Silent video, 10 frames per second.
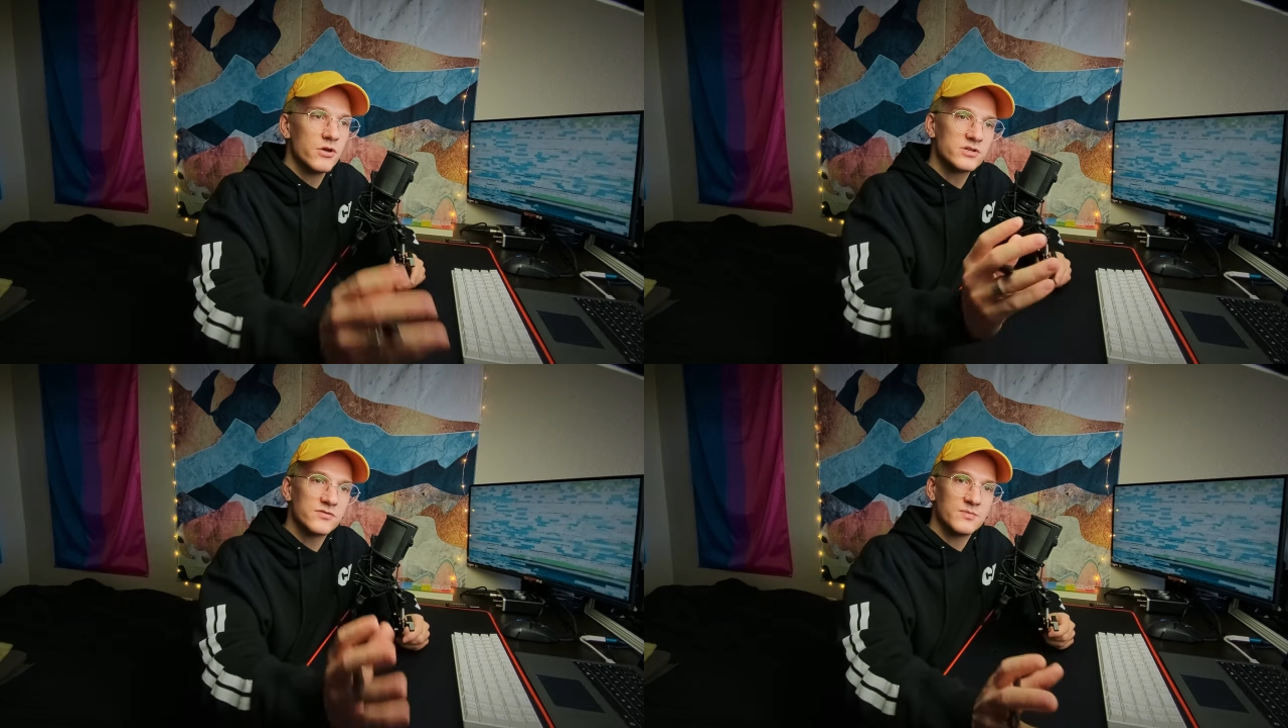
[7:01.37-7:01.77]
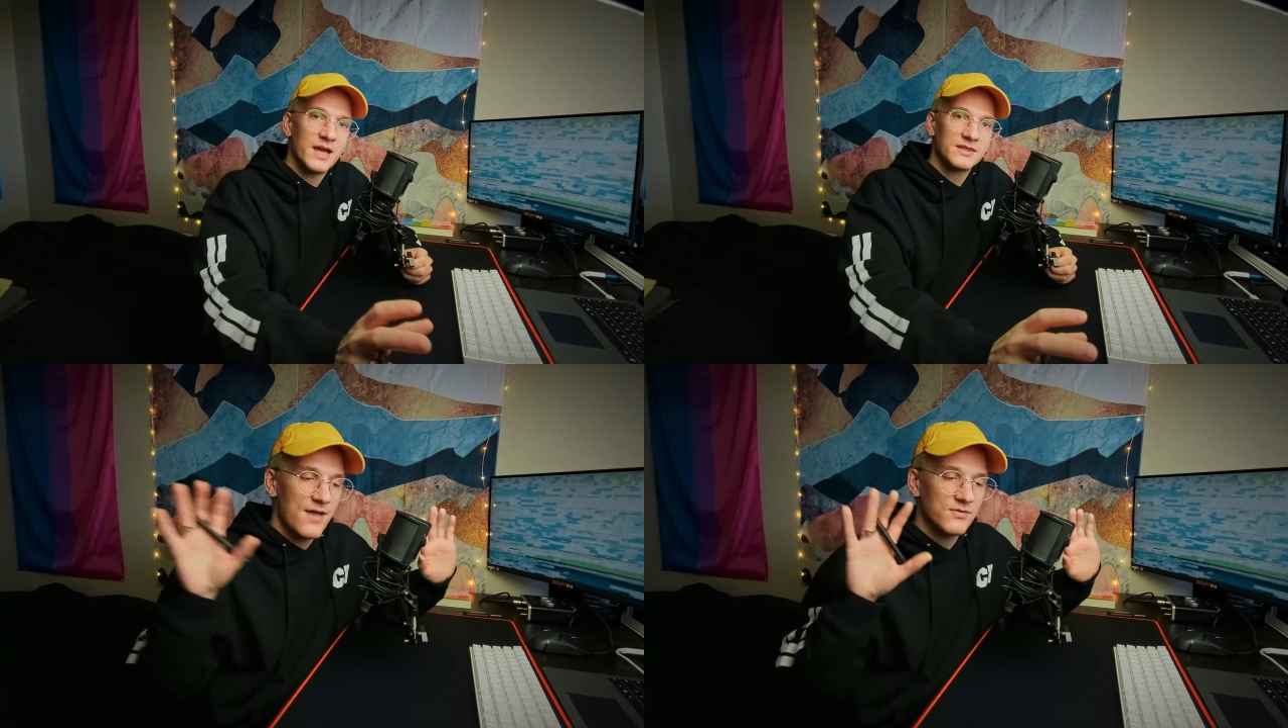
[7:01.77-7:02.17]
notice from
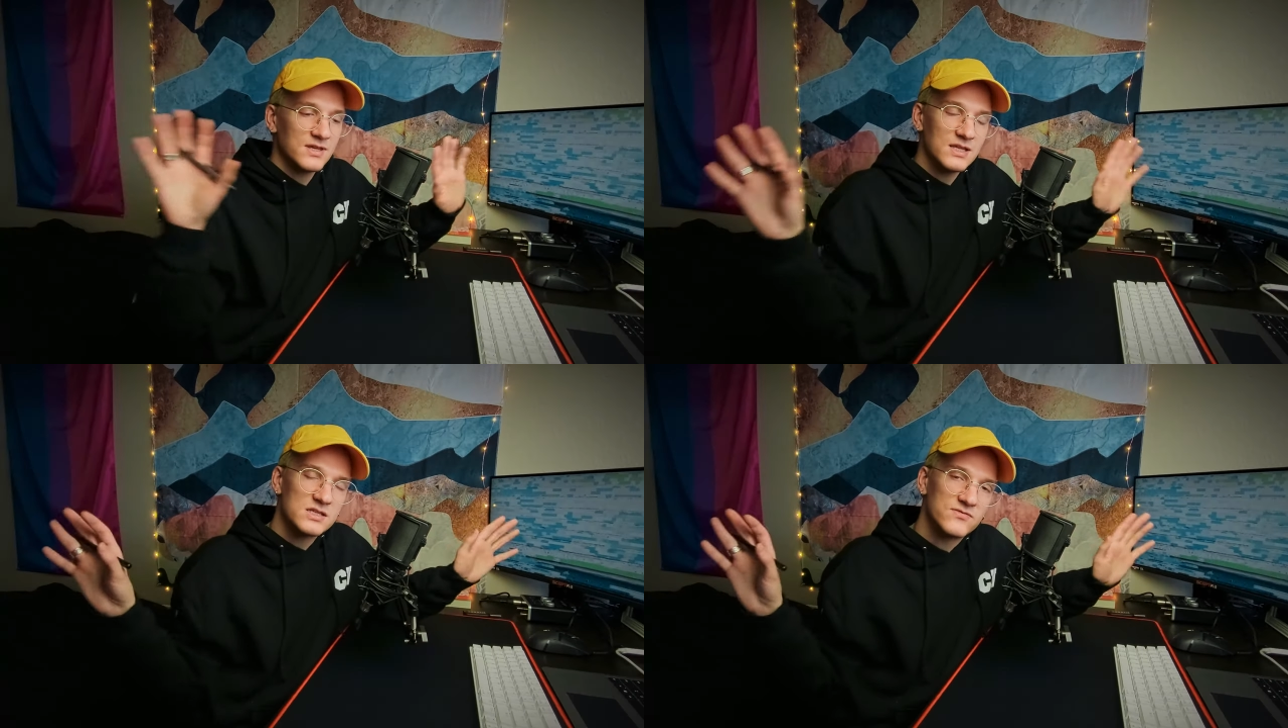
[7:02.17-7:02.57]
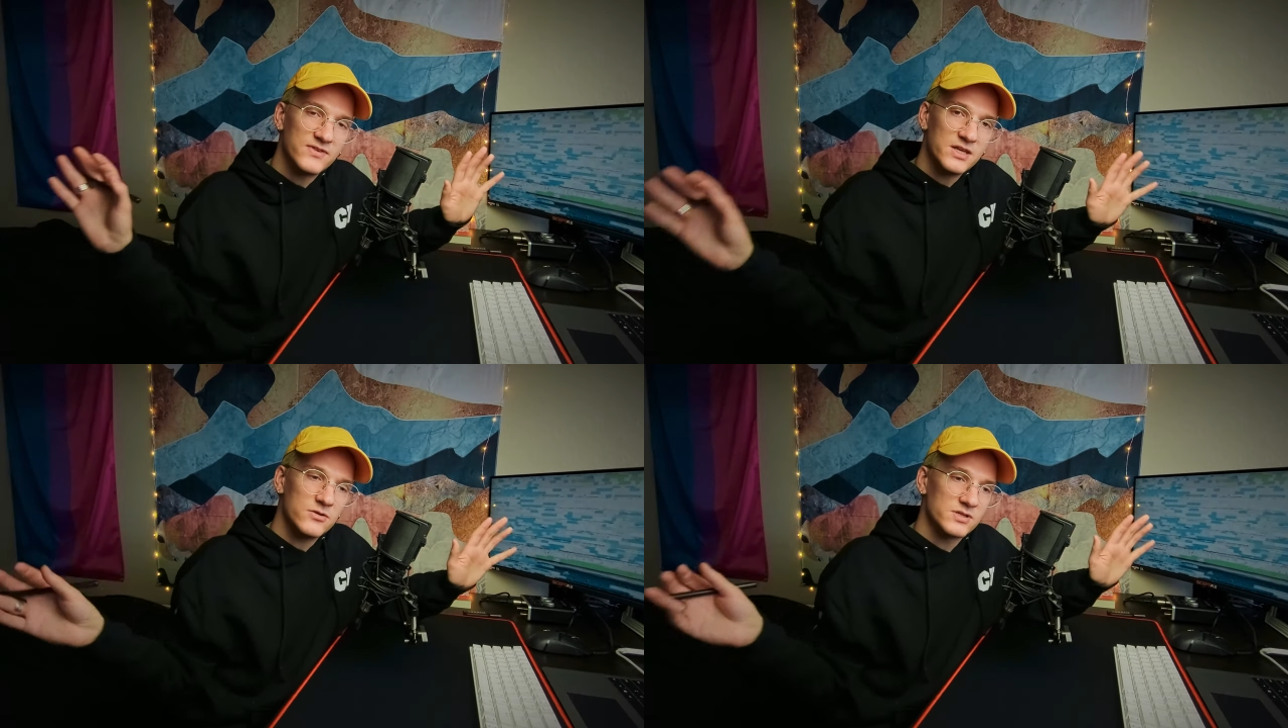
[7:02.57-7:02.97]
that, everything in this
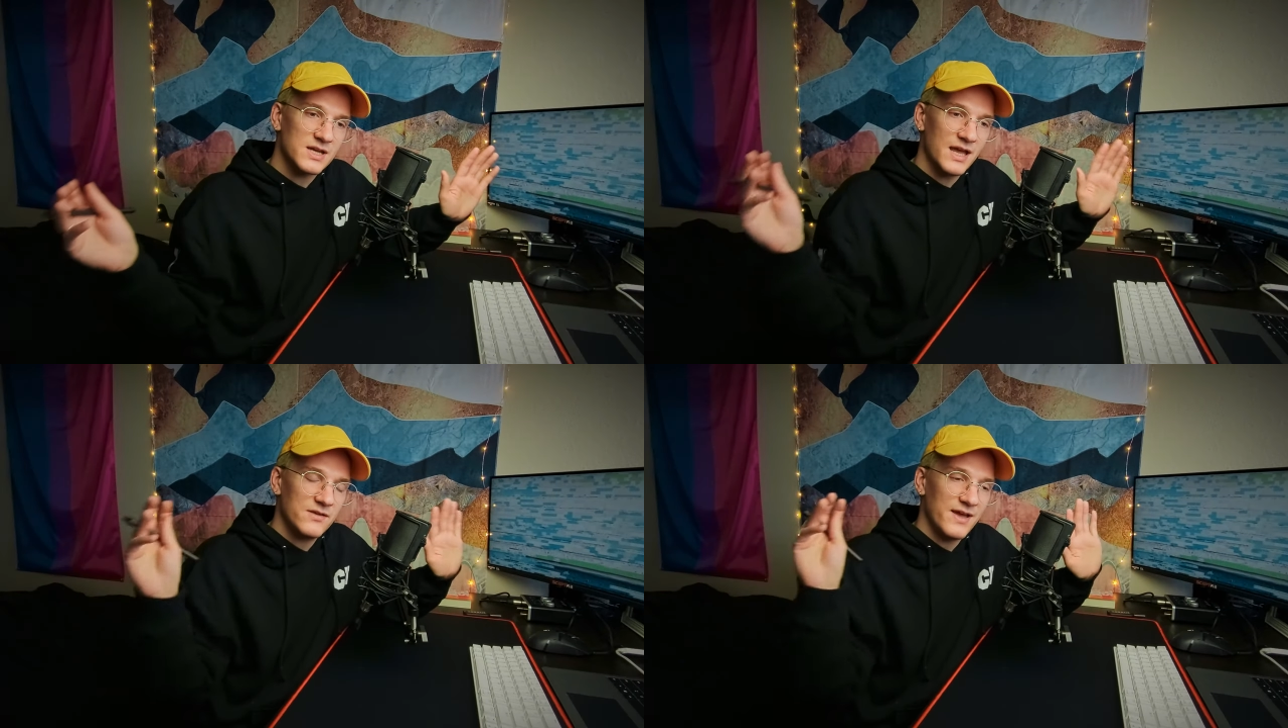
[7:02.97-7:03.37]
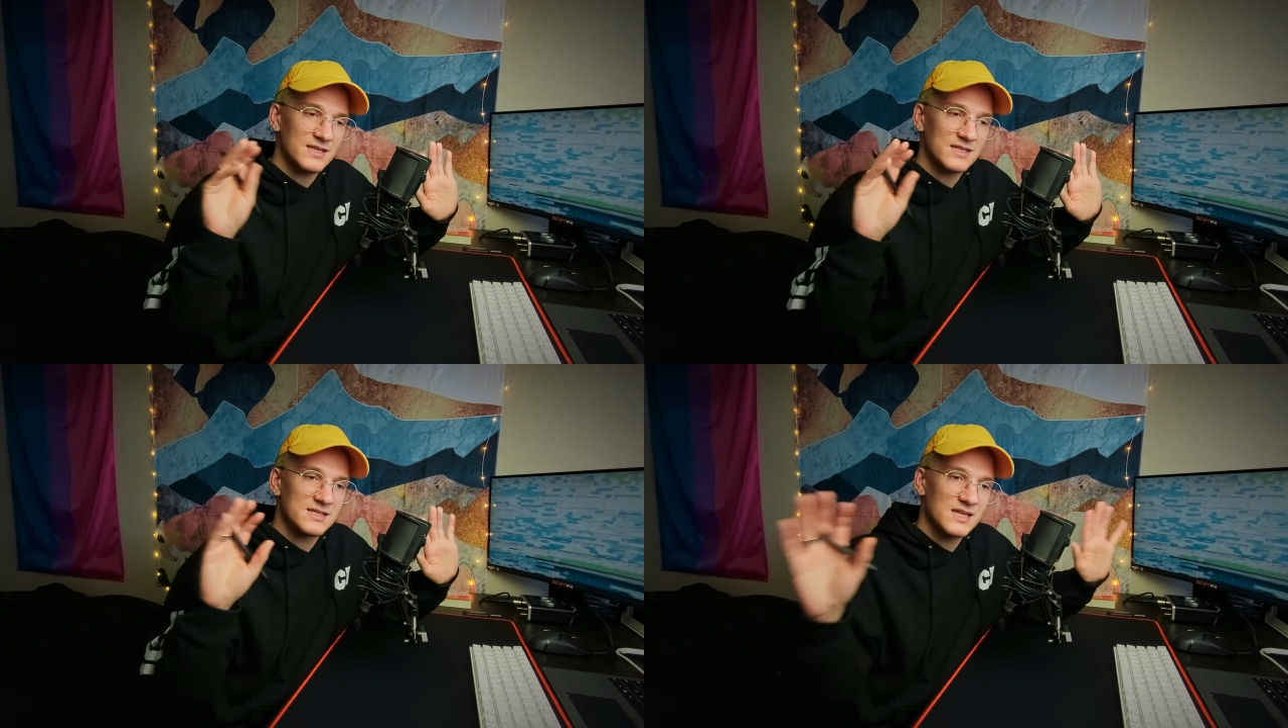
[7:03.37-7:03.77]
video is kind of
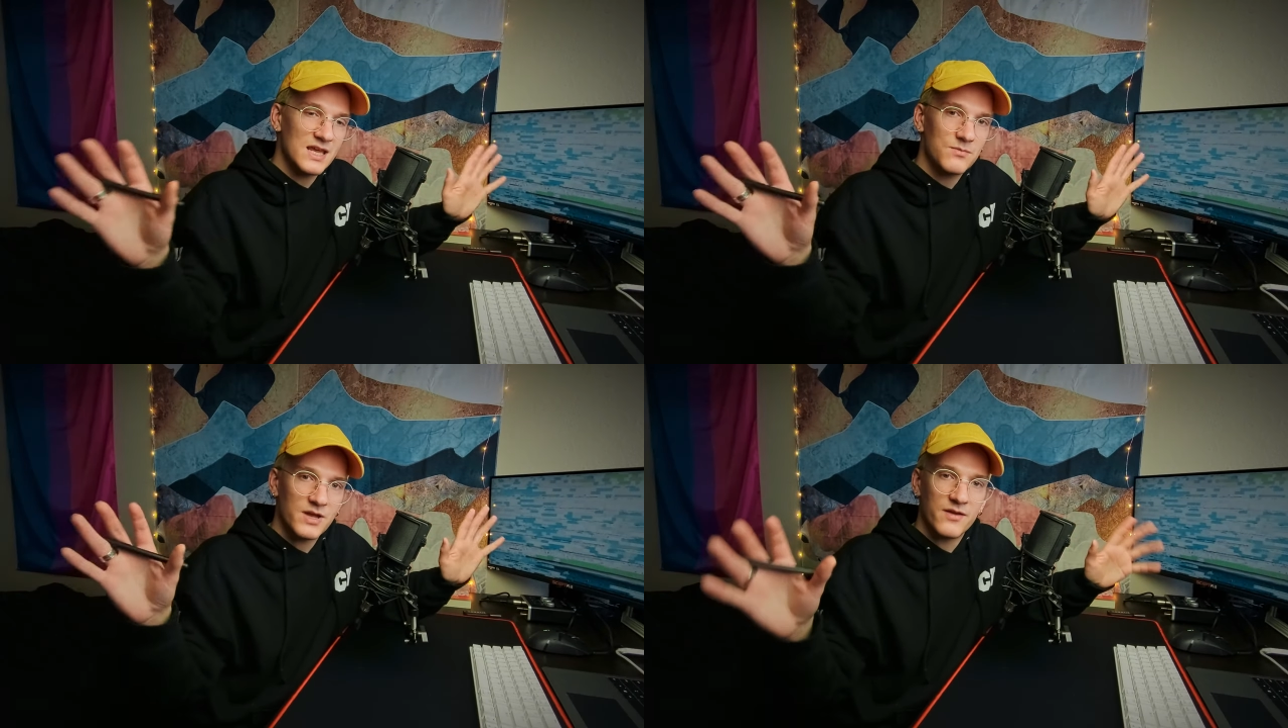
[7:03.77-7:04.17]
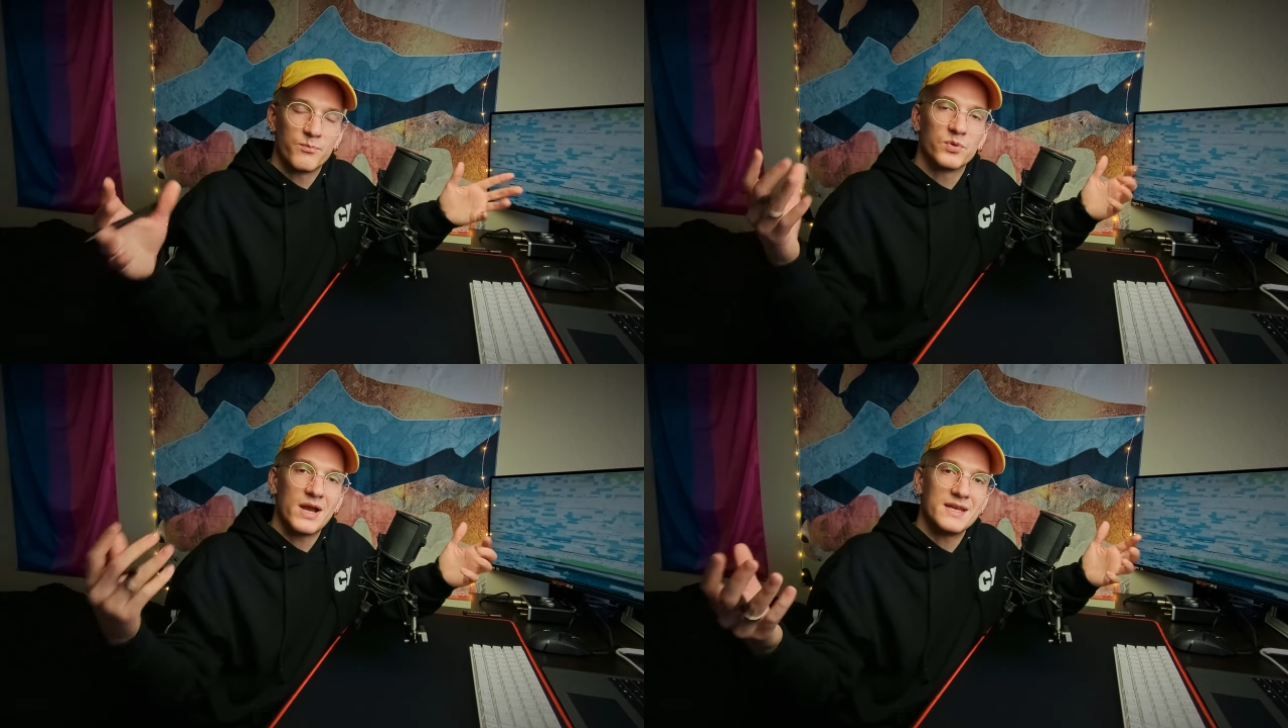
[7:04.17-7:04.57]
at the same kind
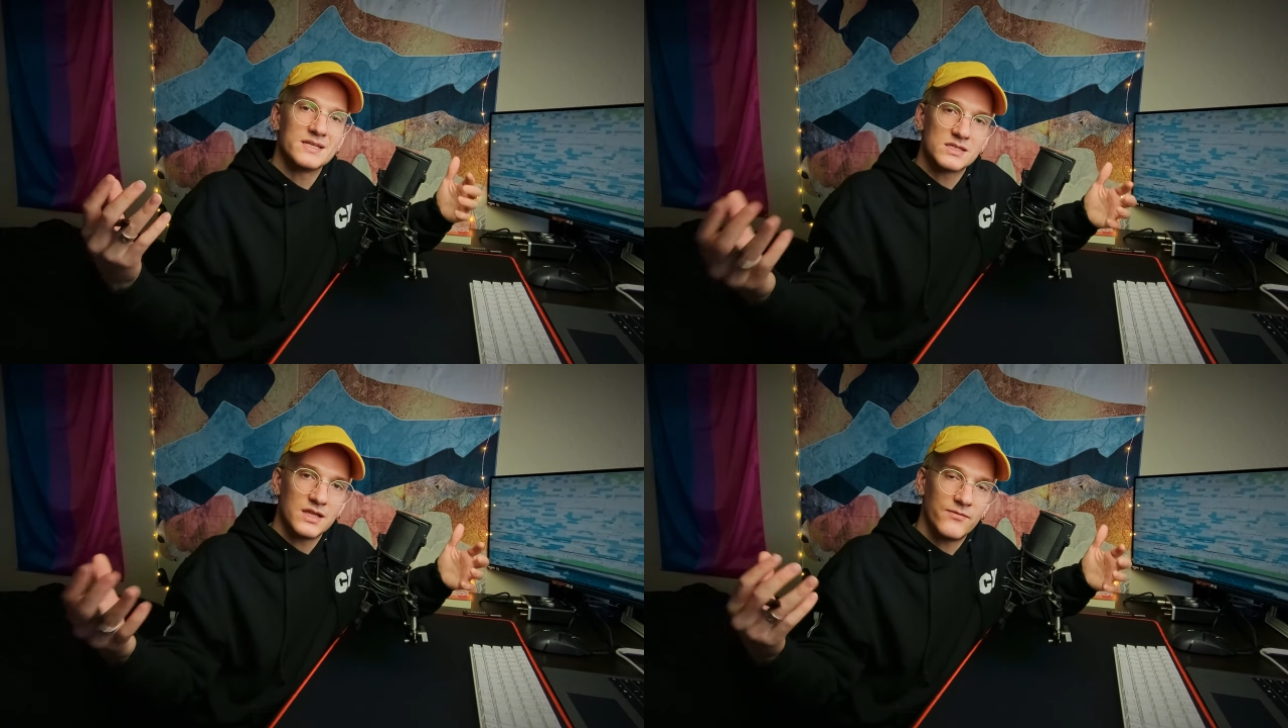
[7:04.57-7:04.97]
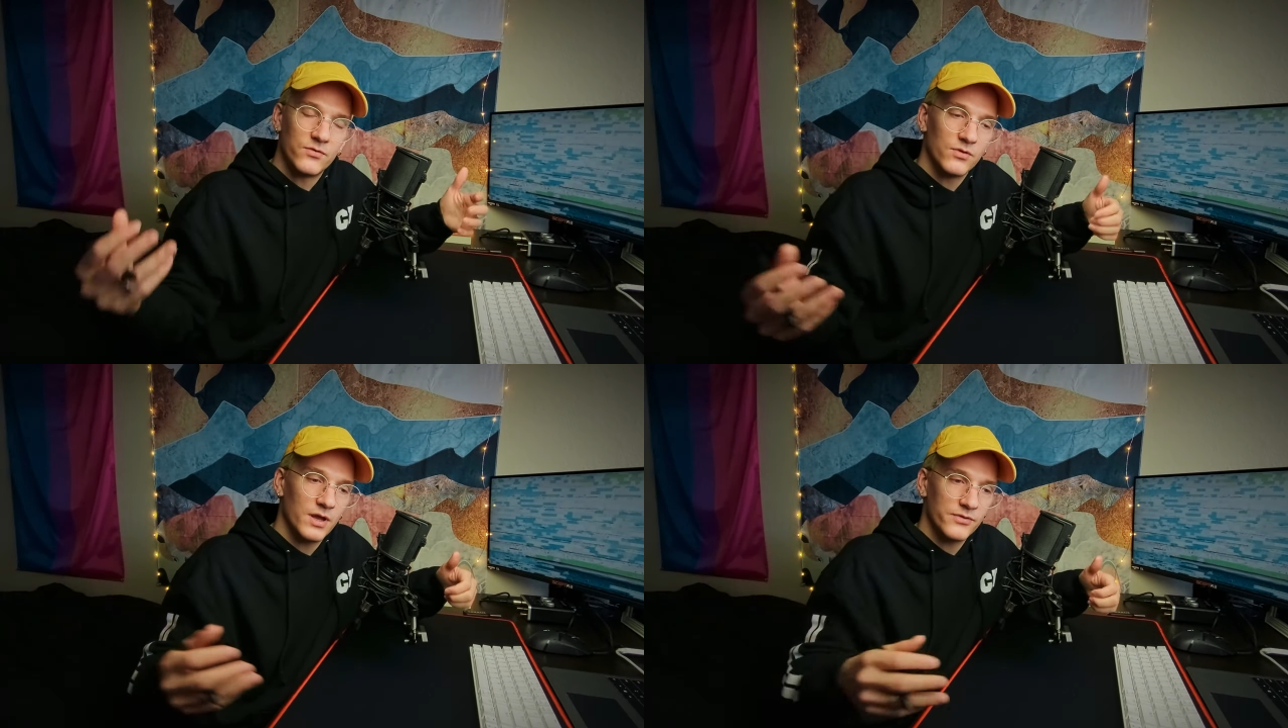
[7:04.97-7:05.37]
of brightness level.